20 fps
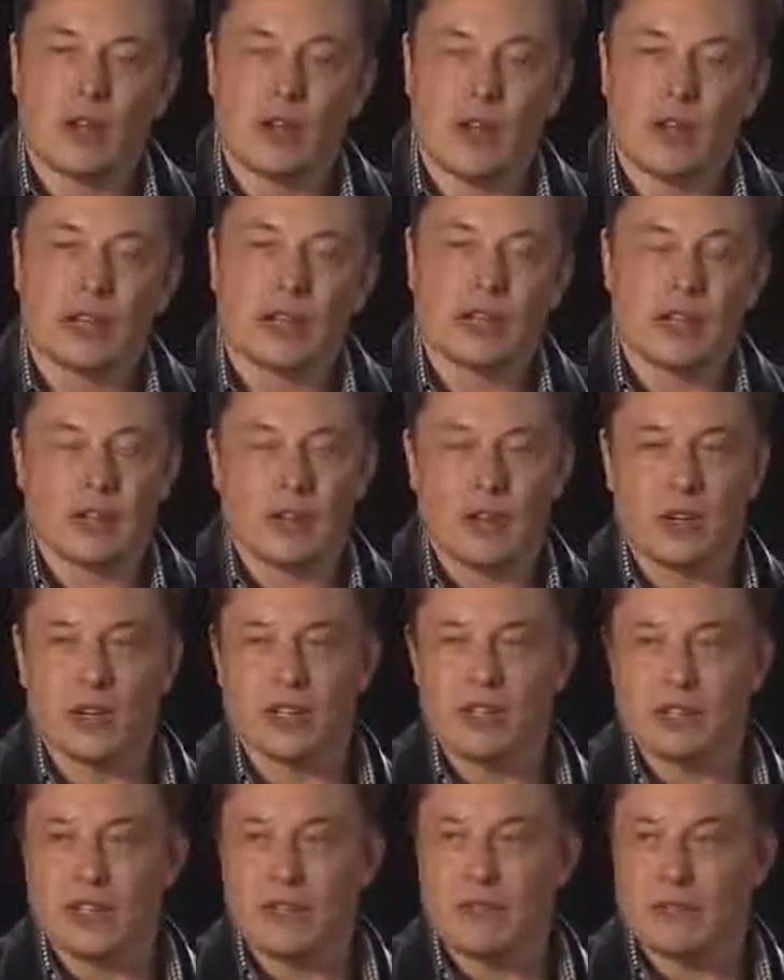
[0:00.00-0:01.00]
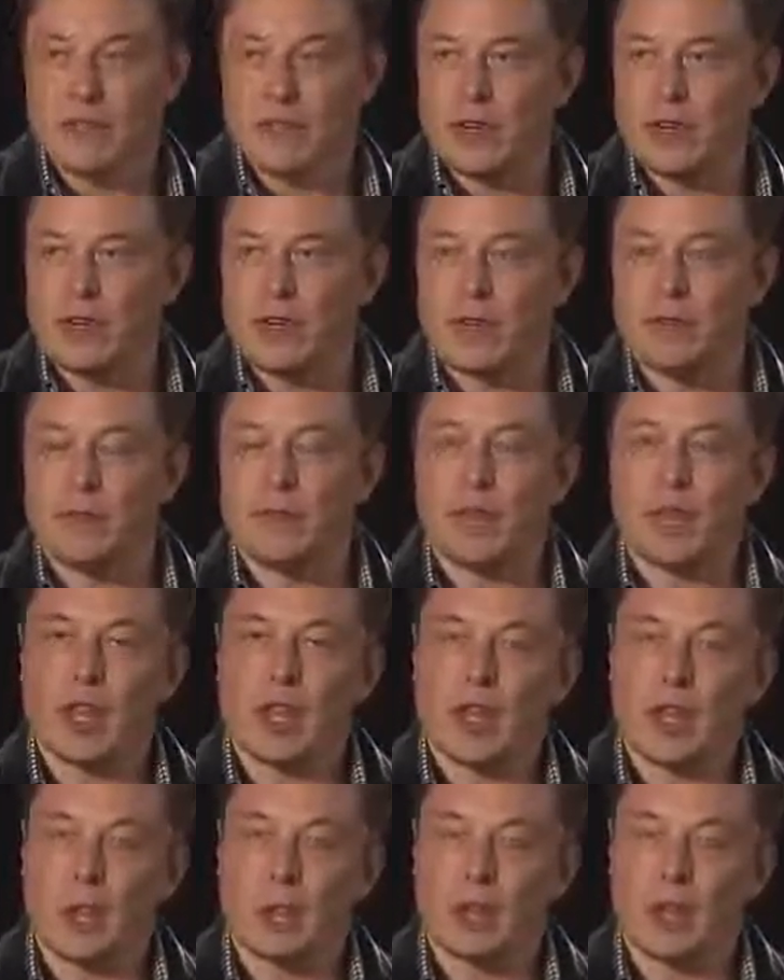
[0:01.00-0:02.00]
going a step further,
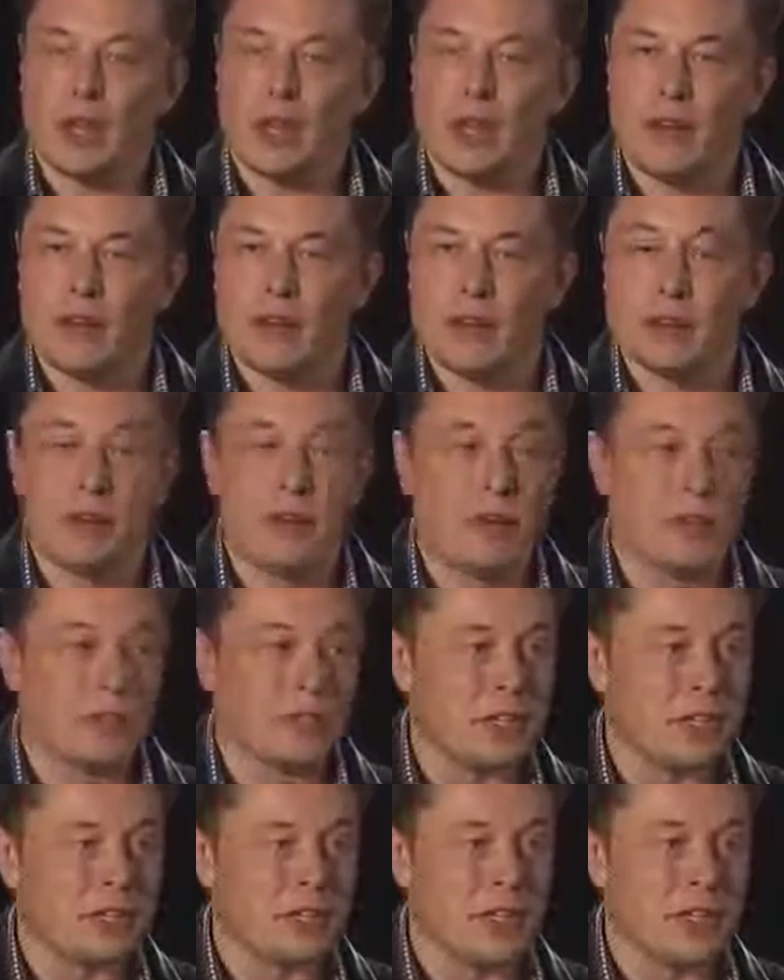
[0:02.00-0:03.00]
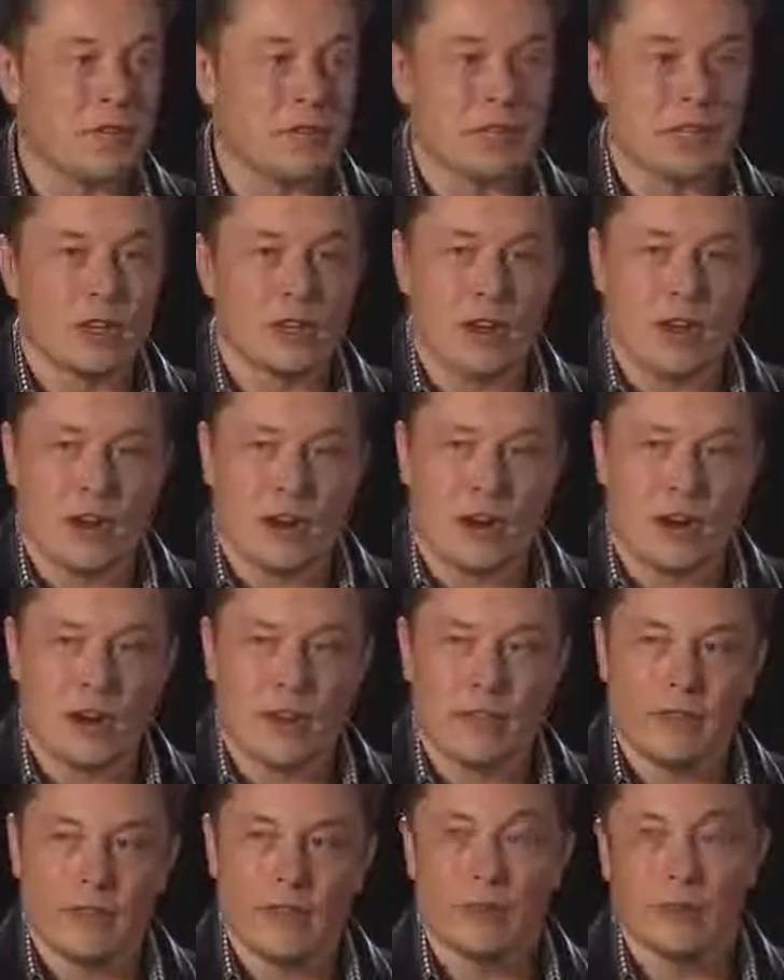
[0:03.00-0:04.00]
you'll be able to summon the
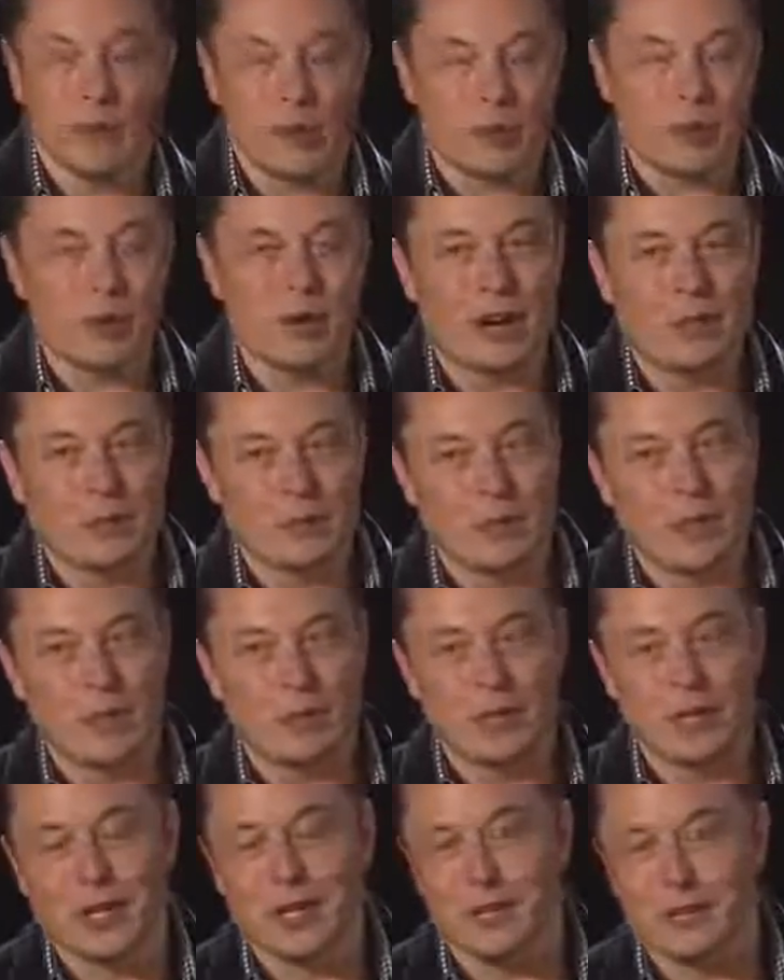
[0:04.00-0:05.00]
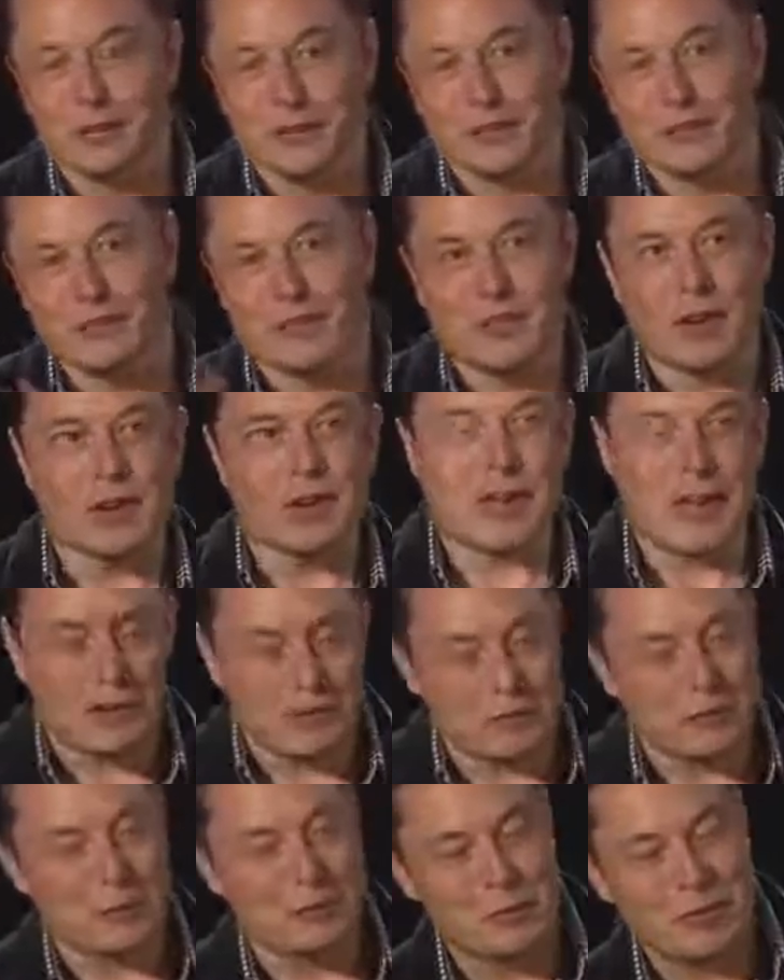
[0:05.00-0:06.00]
car if you're on private property, because you
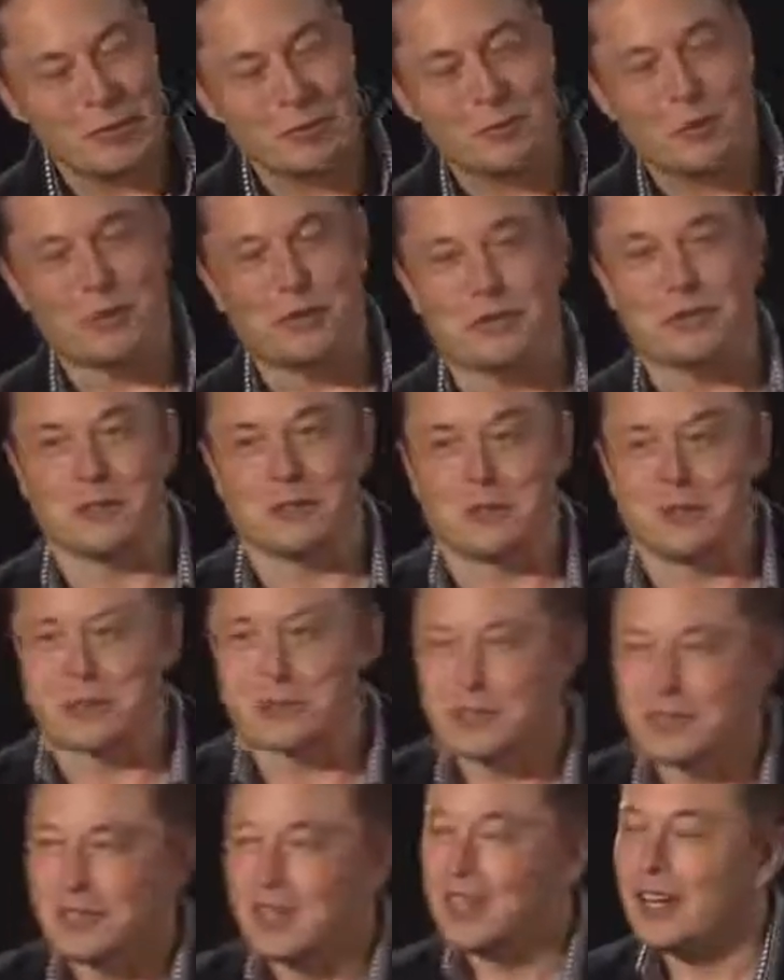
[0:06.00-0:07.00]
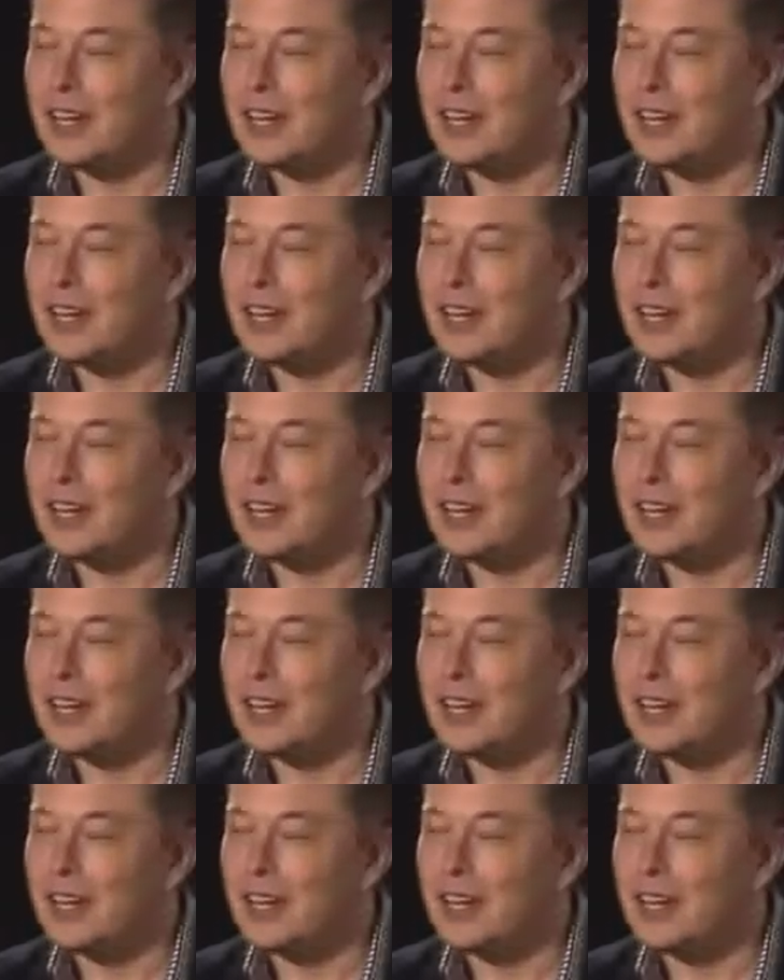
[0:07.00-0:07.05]
have to be on private property for this.